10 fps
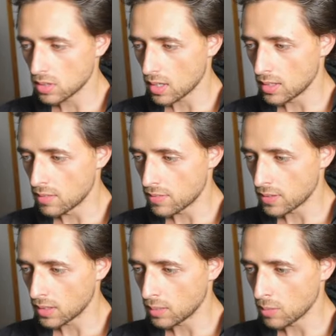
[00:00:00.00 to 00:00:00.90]
And if
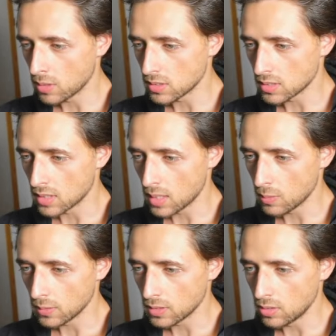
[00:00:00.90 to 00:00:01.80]
thinking mode is
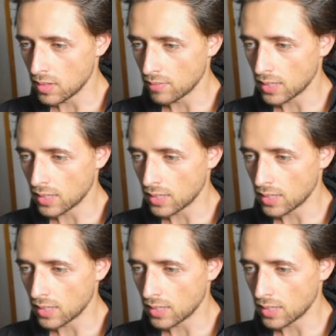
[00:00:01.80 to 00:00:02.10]
enabled and you have